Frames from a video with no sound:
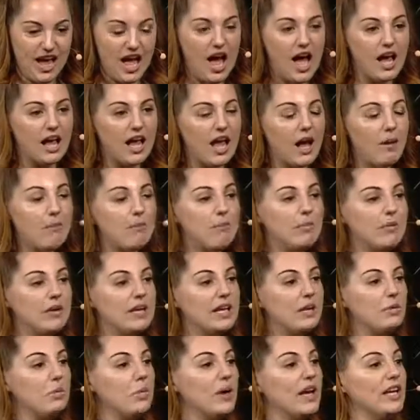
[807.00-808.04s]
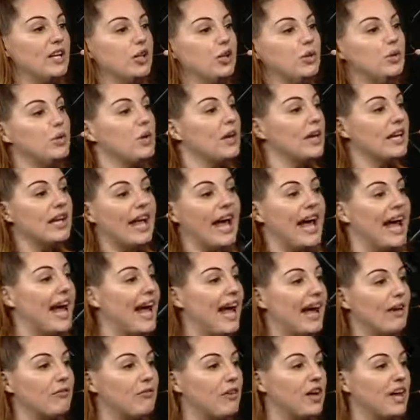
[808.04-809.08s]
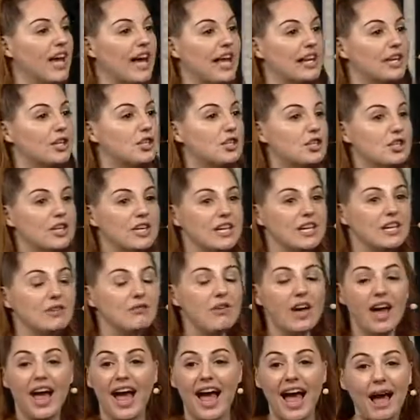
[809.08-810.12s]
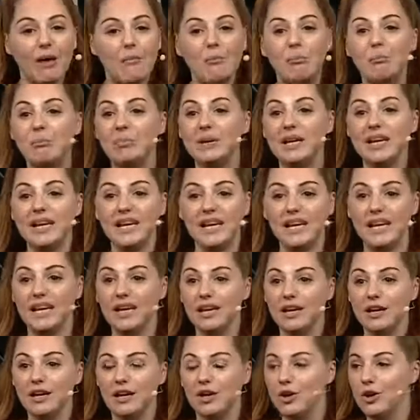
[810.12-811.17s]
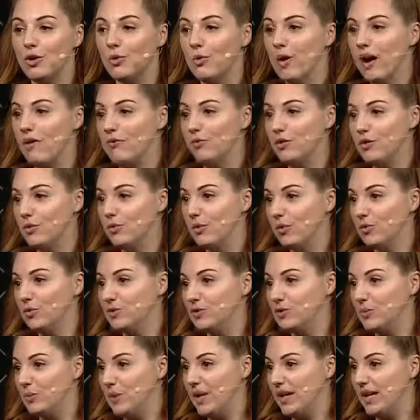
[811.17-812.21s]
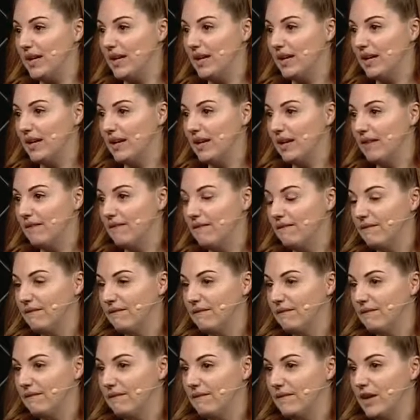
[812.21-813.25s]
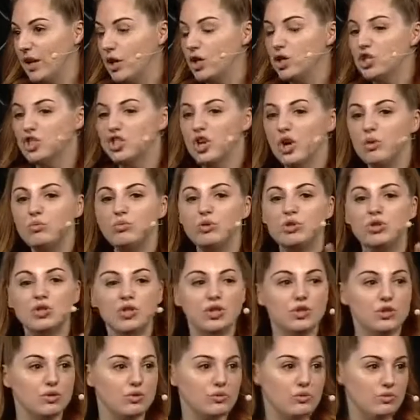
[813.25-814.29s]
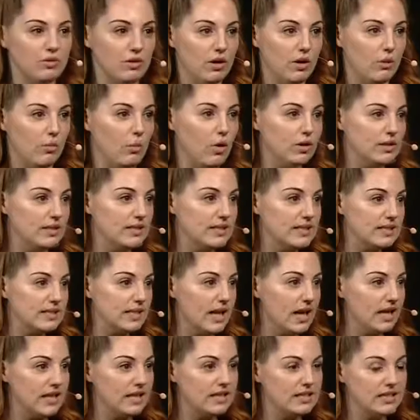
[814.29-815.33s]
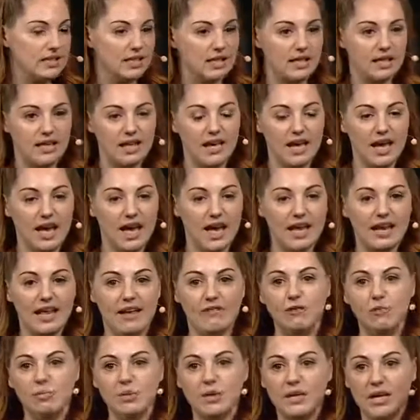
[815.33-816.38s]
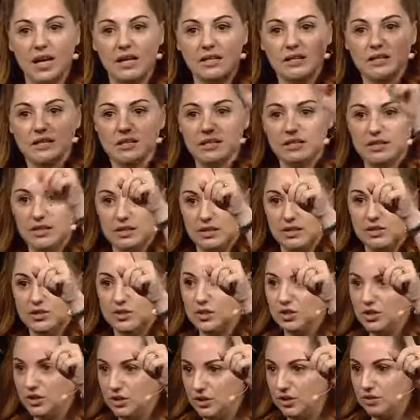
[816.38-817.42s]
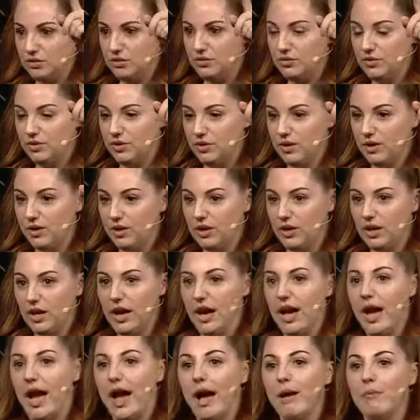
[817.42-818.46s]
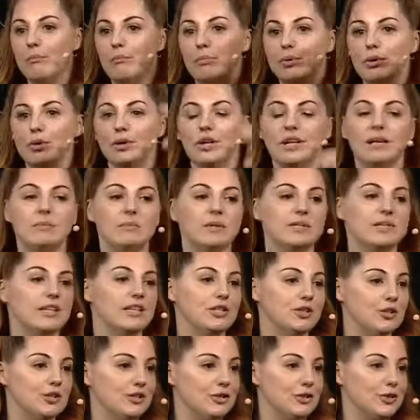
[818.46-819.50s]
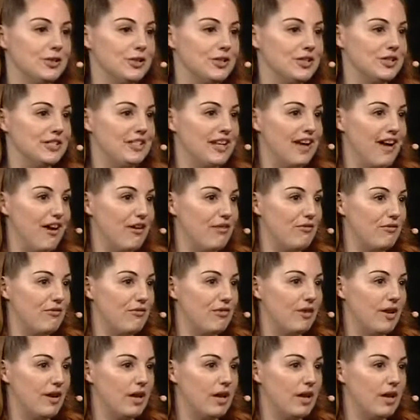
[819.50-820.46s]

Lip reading: a company where you can have and achieve and be whoever you want to be. Don't do what society and everybody else has done to you and put limitations on yourself.